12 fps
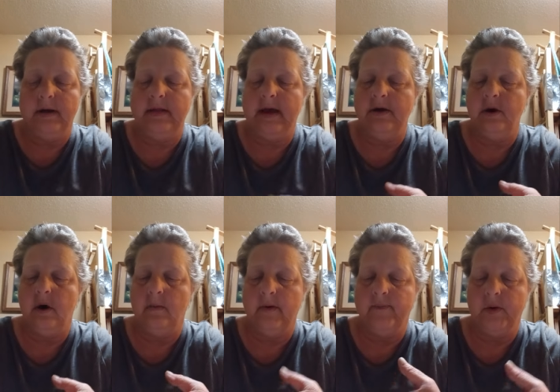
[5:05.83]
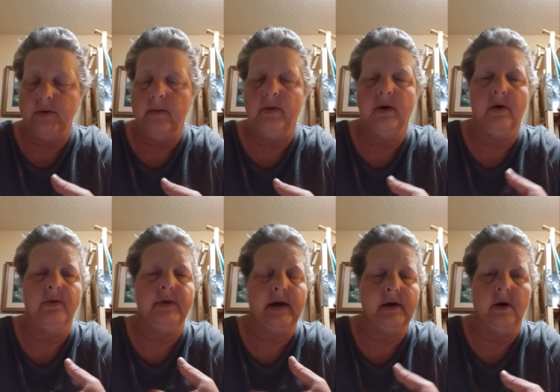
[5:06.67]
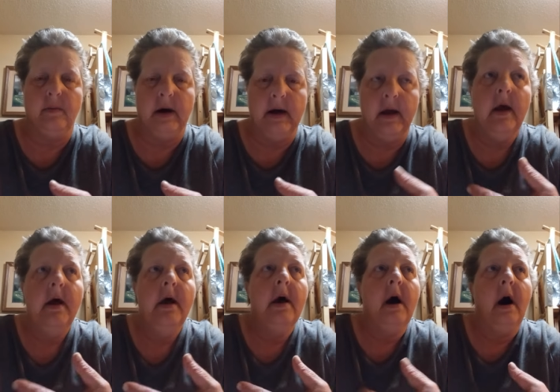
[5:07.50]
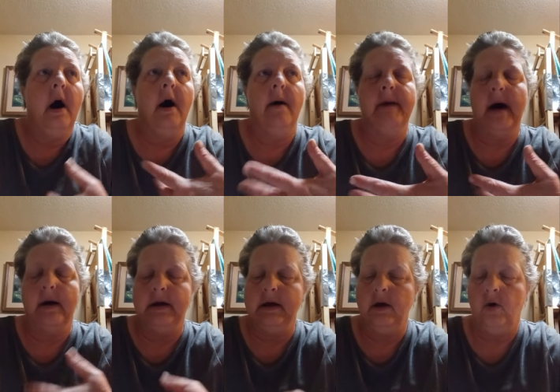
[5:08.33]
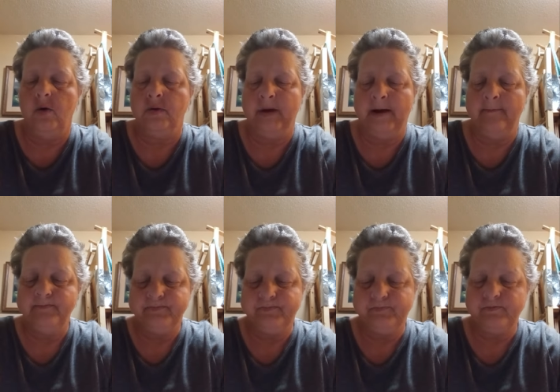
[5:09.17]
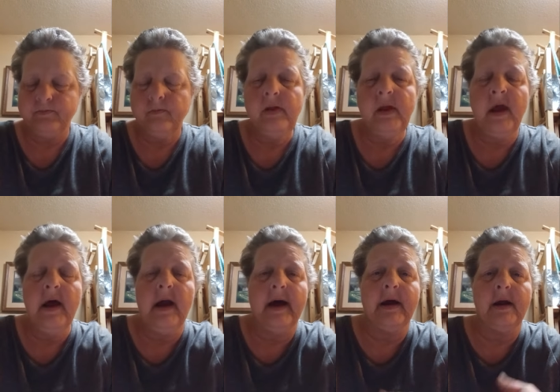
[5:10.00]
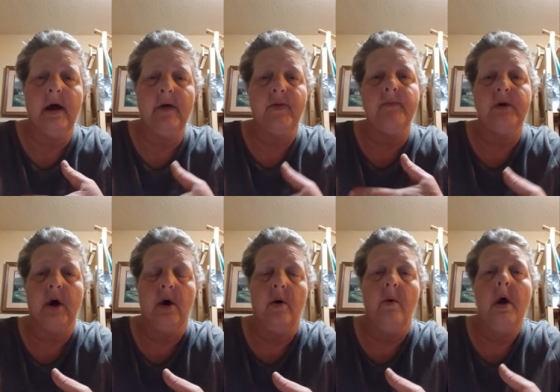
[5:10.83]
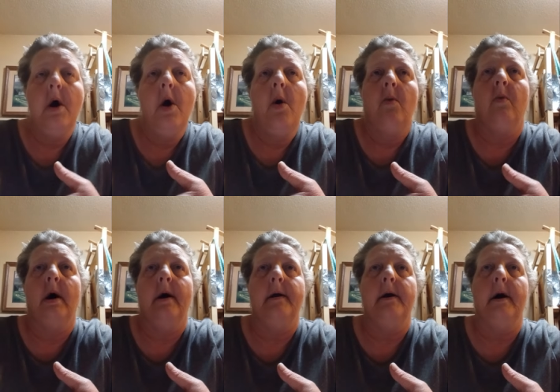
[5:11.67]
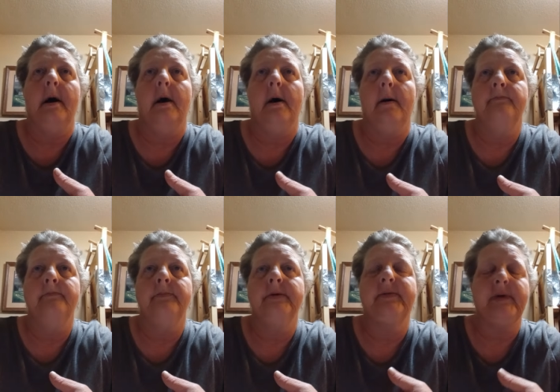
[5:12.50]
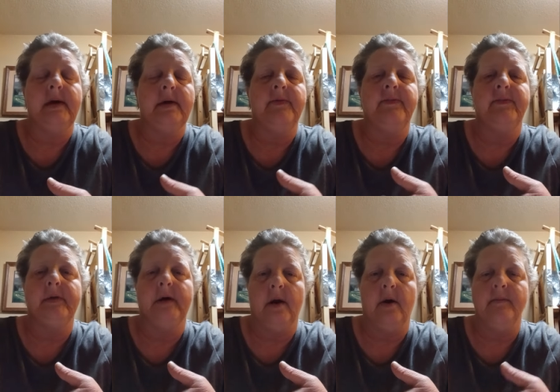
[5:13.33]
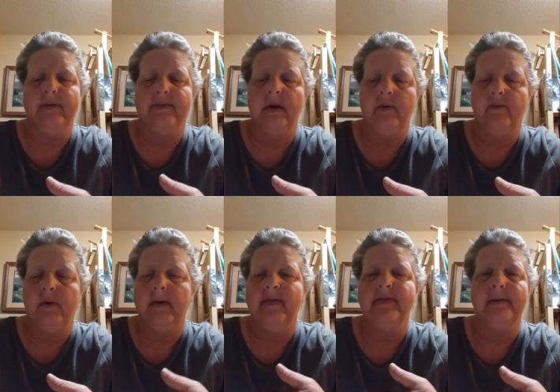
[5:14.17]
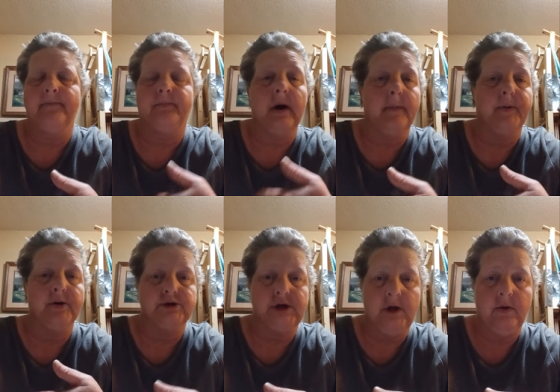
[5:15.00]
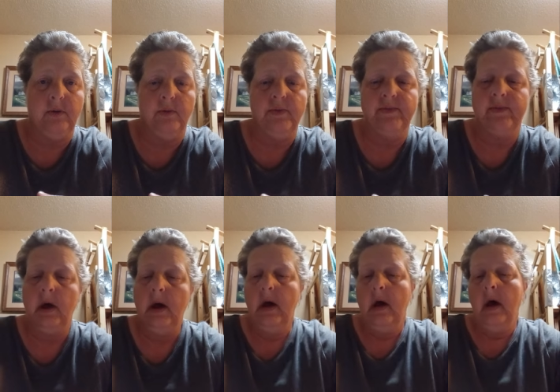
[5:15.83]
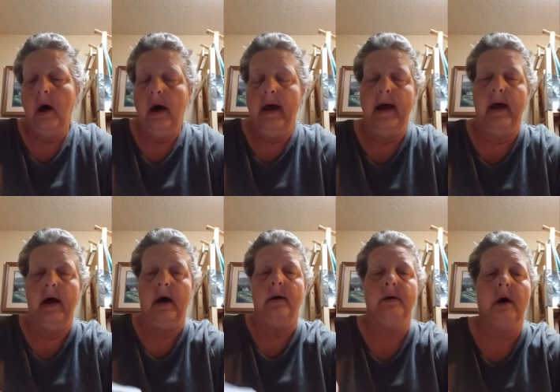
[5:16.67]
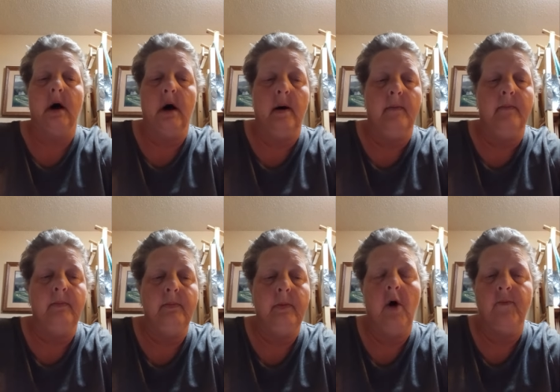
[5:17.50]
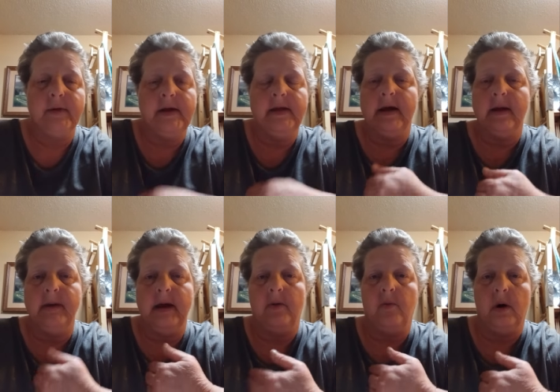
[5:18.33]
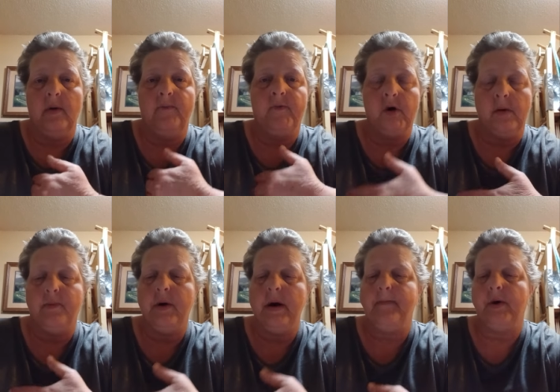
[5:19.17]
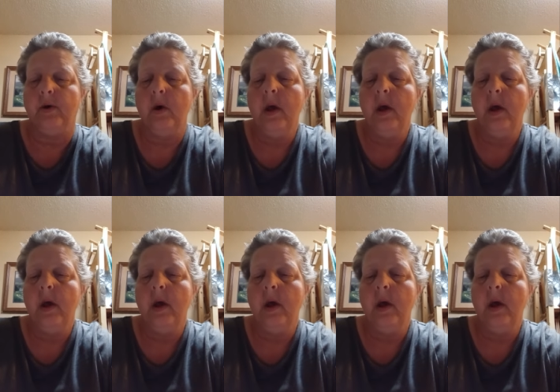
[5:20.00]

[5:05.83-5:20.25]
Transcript: They know my phone number. They know my um, how to get a hold of me and I can let them know what um, seeds that are missing from it that preppers use. And um, hopefully they can make one for a prepper.